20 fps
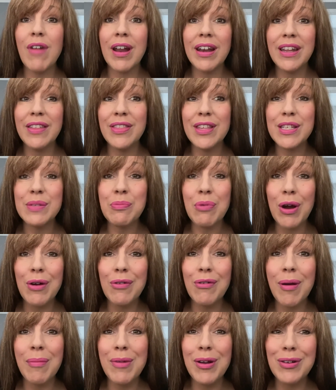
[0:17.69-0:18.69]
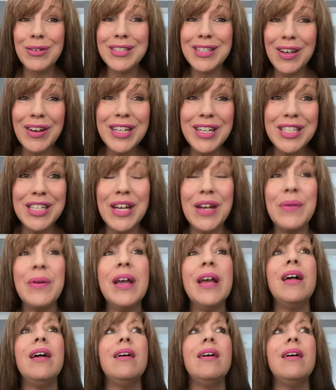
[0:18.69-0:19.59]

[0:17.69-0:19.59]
running this program alongside you.